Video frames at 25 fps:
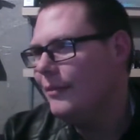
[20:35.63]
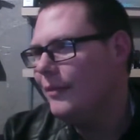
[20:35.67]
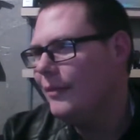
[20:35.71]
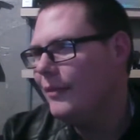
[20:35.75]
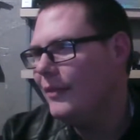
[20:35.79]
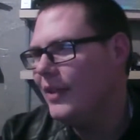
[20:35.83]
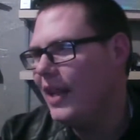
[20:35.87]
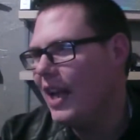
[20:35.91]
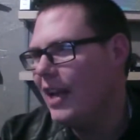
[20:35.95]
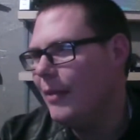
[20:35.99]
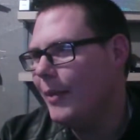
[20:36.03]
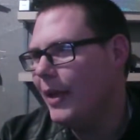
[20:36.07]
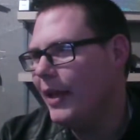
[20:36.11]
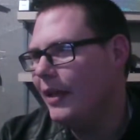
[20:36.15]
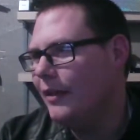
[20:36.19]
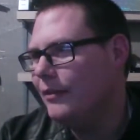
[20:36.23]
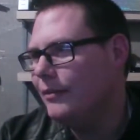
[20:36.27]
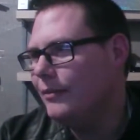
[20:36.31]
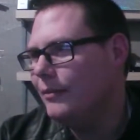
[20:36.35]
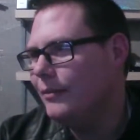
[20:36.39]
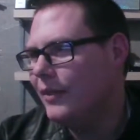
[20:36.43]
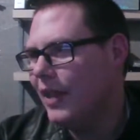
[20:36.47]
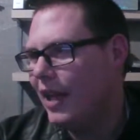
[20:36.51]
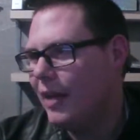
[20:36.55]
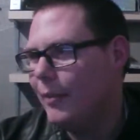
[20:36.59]
Damien.
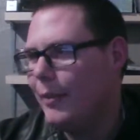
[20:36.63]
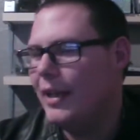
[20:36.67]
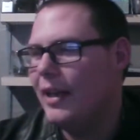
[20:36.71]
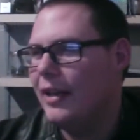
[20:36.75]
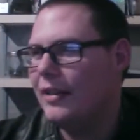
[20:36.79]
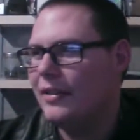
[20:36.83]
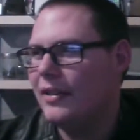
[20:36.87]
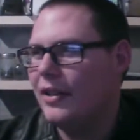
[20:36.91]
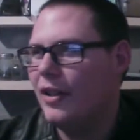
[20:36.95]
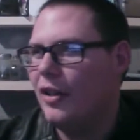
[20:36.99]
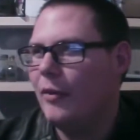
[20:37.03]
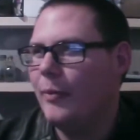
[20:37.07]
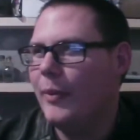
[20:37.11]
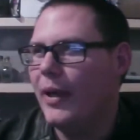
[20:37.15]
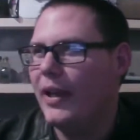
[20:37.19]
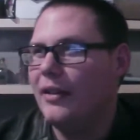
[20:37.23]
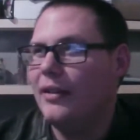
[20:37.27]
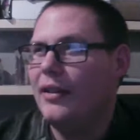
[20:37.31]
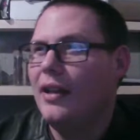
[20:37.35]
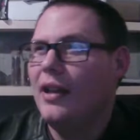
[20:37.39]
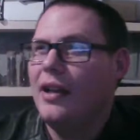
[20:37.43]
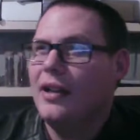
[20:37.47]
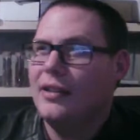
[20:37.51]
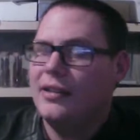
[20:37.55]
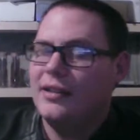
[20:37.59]
Damien, how's it going, man?
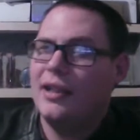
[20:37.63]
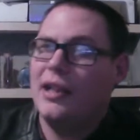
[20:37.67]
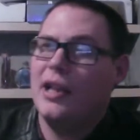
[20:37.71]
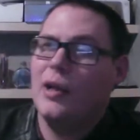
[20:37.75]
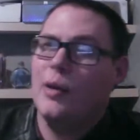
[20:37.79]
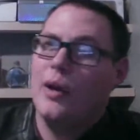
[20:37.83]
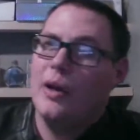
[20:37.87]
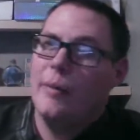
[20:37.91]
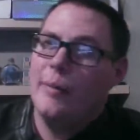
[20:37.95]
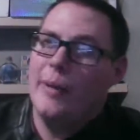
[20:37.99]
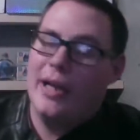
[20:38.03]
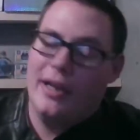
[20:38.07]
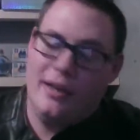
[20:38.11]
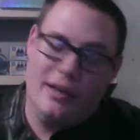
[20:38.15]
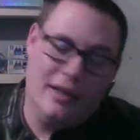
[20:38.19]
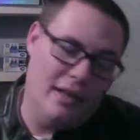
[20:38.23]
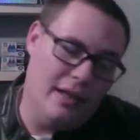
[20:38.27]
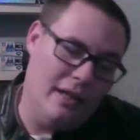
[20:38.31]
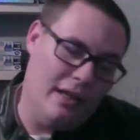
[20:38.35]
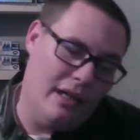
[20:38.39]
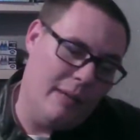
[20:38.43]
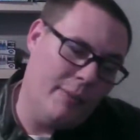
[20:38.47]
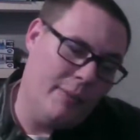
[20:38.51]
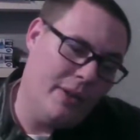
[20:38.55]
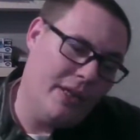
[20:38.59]
Tell you what, man,
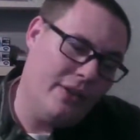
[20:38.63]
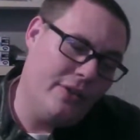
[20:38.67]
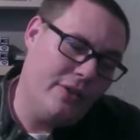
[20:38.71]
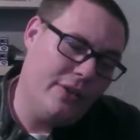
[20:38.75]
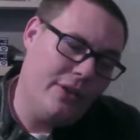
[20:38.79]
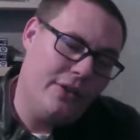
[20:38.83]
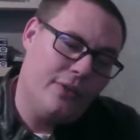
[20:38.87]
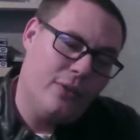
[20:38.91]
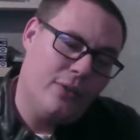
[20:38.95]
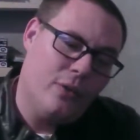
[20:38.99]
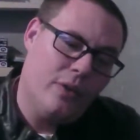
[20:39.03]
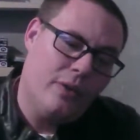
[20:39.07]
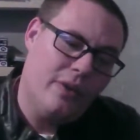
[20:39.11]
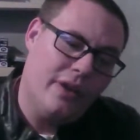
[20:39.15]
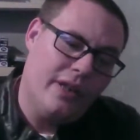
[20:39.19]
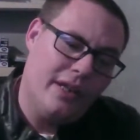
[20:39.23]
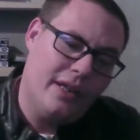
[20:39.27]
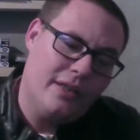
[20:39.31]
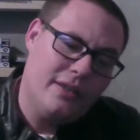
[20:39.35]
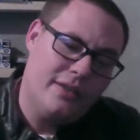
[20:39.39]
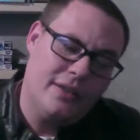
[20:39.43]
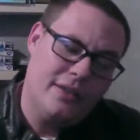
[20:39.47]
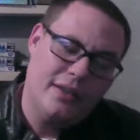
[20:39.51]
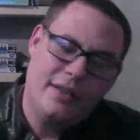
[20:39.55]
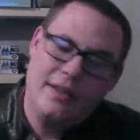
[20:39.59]
I'm going to do these 4
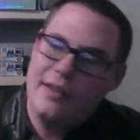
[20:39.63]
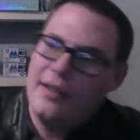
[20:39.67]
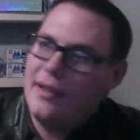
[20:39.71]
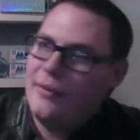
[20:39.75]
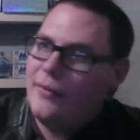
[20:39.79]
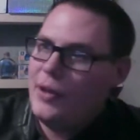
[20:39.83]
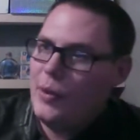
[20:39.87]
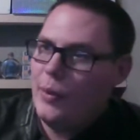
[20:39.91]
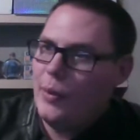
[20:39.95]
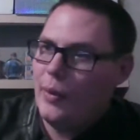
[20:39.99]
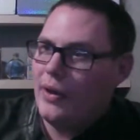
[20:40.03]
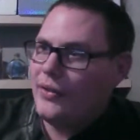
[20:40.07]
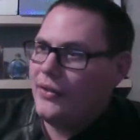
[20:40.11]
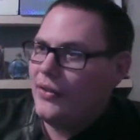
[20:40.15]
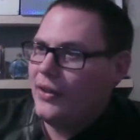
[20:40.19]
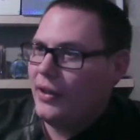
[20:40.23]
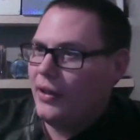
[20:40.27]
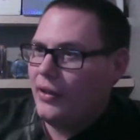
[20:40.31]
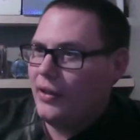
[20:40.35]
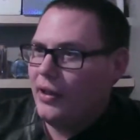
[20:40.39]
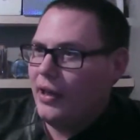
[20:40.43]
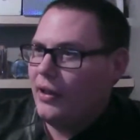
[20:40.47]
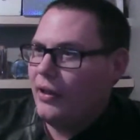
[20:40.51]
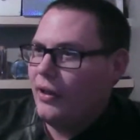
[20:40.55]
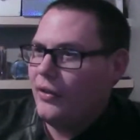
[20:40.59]
readings, and then if you want to stick
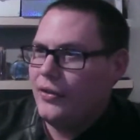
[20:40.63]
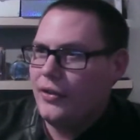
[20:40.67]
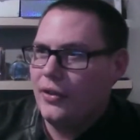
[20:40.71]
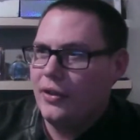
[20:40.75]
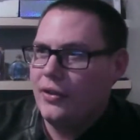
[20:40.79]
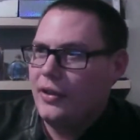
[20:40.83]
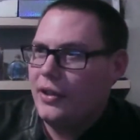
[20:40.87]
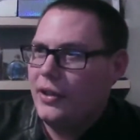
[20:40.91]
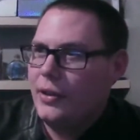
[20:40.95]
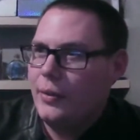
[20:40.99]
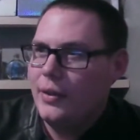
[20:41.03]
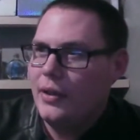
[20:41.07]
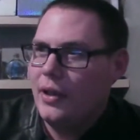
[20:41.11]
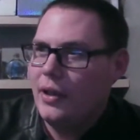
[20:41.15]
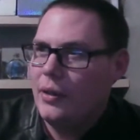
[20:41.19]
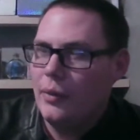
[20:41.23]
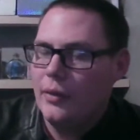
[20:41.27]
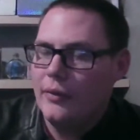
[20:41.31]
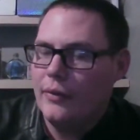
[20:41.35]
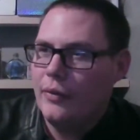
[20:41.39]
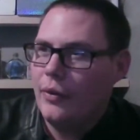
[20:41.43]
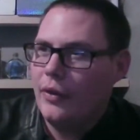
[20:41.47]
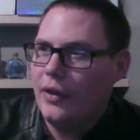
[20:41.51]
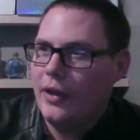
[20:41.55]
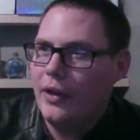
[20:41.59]
around, I'll certainly do another
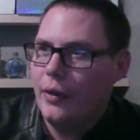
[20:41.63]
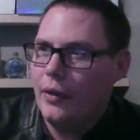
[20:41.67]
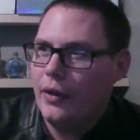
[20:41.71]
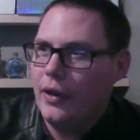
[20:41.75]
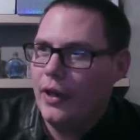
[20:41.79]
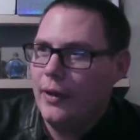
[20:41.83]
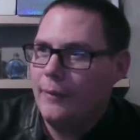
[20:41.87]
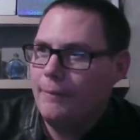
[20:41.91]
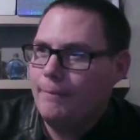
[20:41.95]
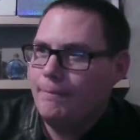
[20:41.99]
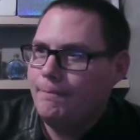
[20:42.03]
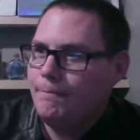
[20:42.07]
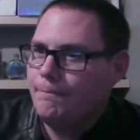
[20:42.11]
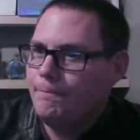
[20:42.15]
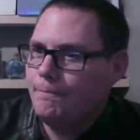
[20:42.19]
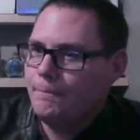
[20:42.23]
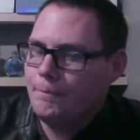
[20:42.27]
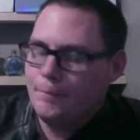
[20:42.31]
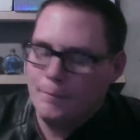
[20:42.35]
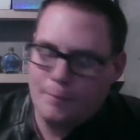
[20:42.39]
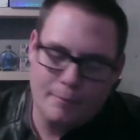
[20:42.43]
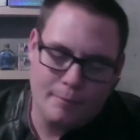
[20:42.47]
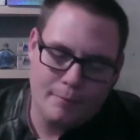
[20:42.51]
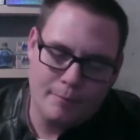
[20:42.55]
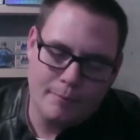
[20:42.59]
one for you, okay?
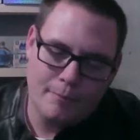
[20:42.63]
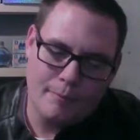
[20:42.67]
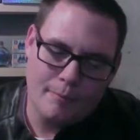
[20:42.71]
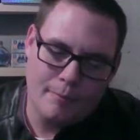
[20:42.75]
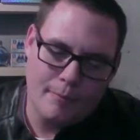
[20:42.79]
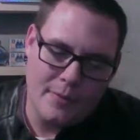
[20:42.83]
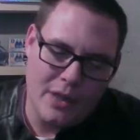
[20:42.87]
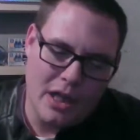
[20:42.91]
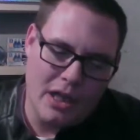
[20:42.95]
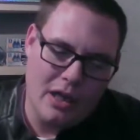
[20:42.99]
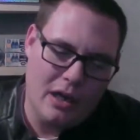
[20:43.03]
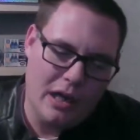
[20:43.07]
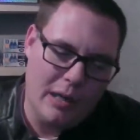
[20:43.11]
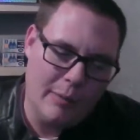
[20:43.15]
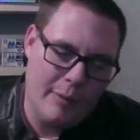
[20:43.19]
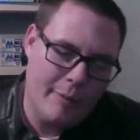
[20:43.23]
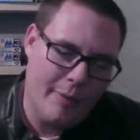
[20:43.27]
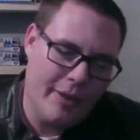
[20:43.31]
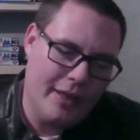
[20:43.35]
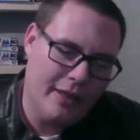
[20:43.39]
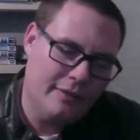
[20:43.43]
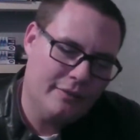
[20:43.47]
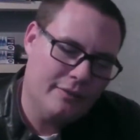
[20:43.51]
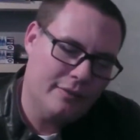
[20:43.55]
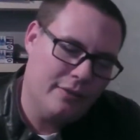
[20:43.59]
All right, my
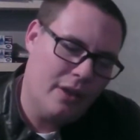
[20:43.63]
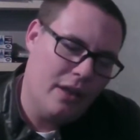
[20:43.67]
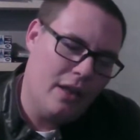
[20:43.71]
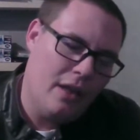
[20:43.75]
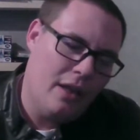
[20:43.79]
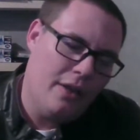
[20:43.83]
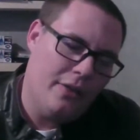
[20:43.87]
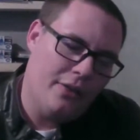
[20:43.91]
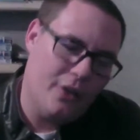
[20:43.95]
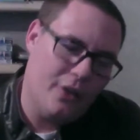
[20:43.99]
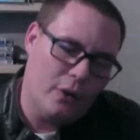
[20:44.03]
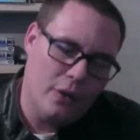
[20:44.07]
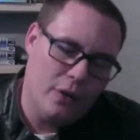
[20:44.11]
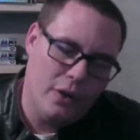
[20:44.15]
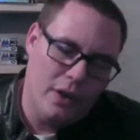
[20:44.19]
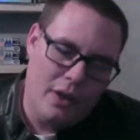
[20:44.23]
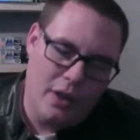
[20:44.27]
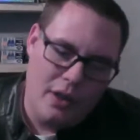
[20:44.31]
man. So